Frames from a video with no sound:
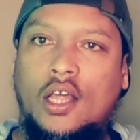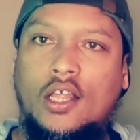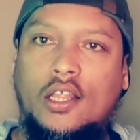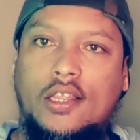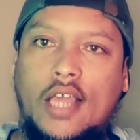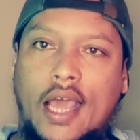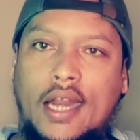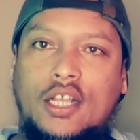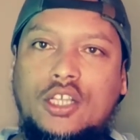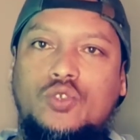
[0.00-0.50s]

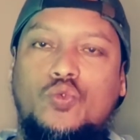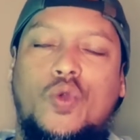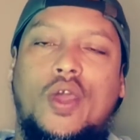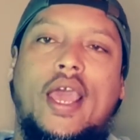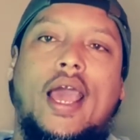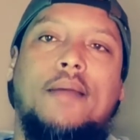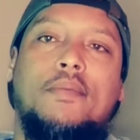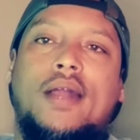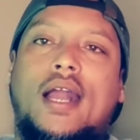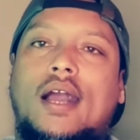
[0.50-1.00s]
that is where
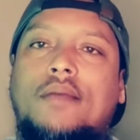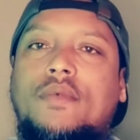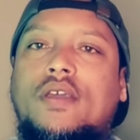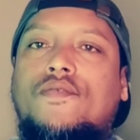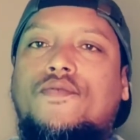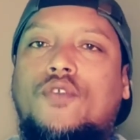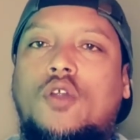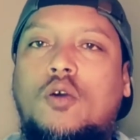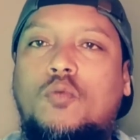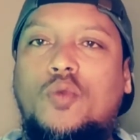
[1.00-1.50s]
I'm coming
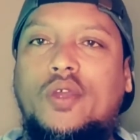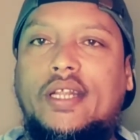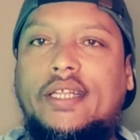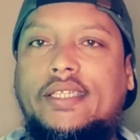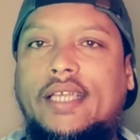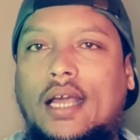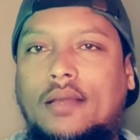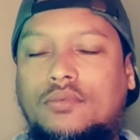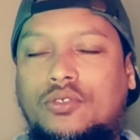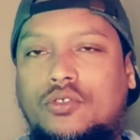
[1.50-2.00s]
from when it
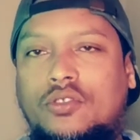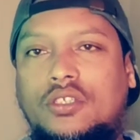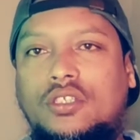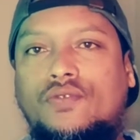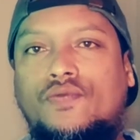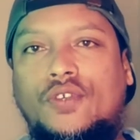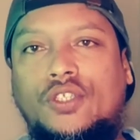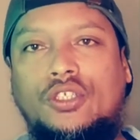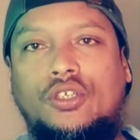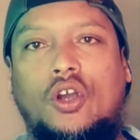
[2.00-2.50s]
comes to this
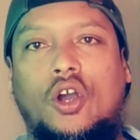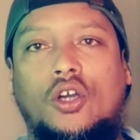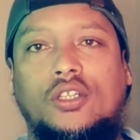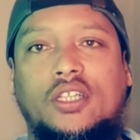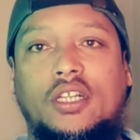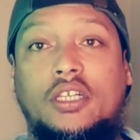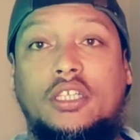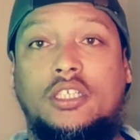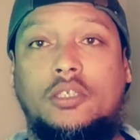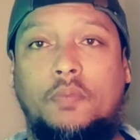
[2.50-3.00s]
video
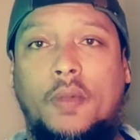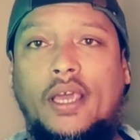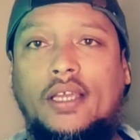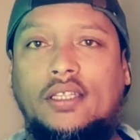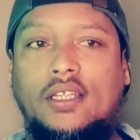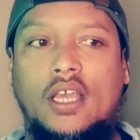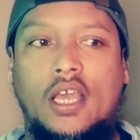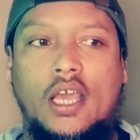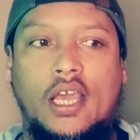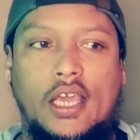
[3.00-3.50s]
on
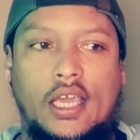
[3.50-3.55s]
respect.